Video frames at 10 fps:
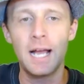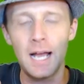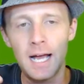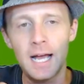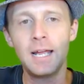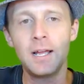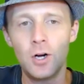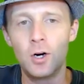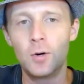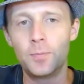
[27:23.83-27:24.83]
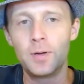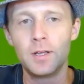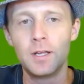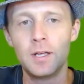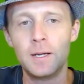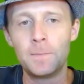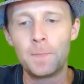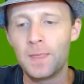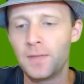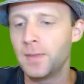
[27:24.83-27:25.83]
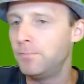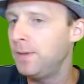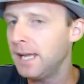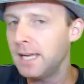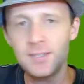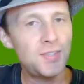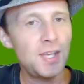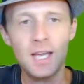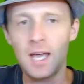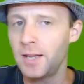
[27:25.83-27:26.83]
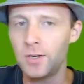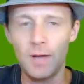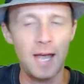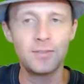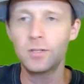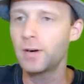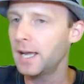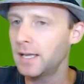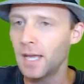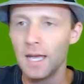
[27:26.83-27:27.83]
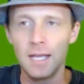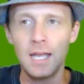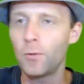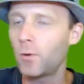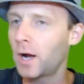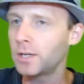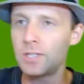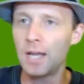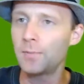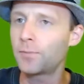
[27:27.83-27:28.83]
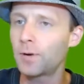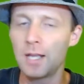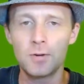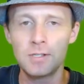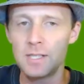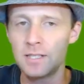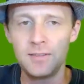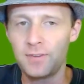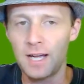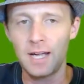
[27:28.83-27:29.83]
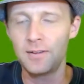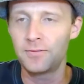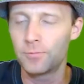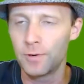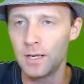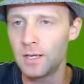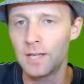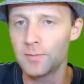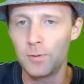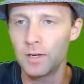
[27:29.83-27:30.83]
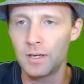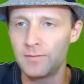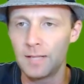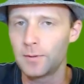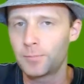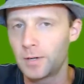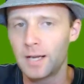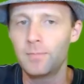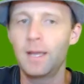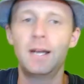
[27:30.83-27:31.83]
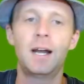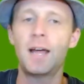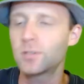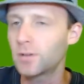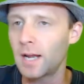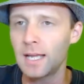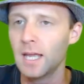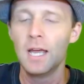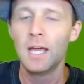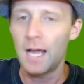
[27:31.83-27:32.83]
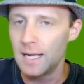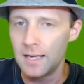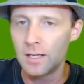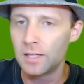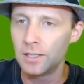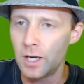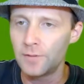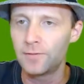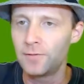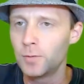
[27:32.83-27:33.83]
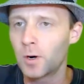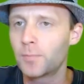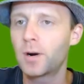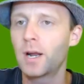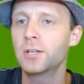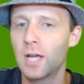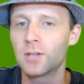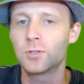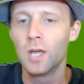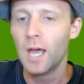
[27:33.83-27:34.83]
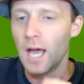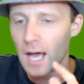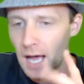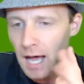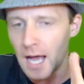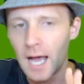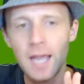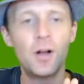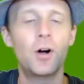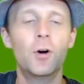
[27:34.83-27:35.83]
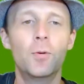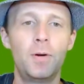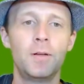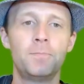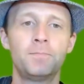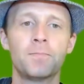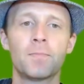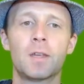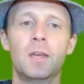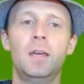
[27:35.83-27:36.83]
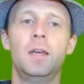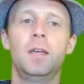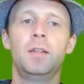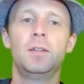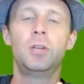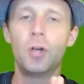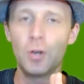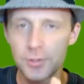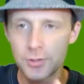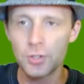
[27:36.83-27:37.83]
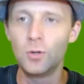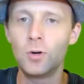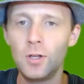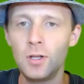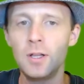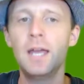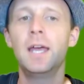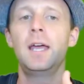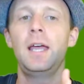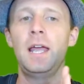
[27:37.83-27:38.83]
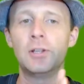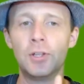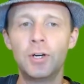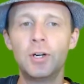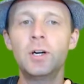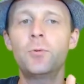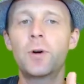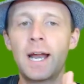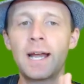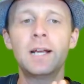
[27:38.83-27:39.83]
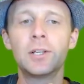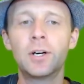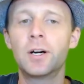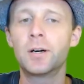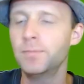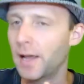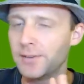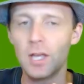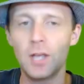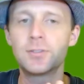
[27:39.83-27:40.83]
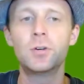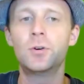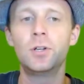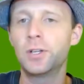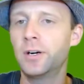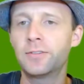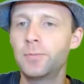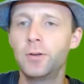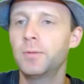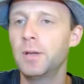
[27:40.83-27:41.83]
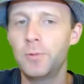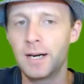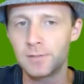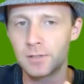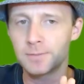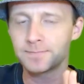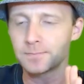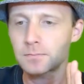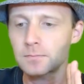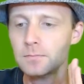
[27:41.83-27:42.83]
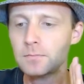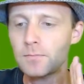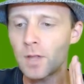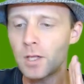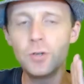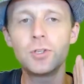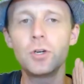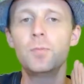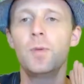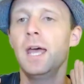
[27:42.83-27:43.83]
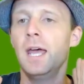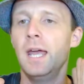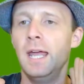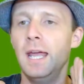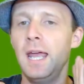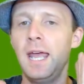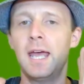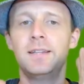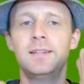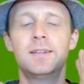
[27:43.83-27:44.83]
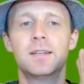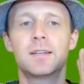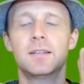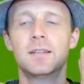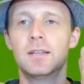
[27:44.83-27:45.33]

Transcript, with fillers: And I hope that the biggest thing I do after I get Watch Stand Pray 365 written as a book and available and print on demand, and after I, I clear off a few more projects, I hope to go to school and learn what I need to learn, Self school, learn it from Udemy, whatever, YouTube, and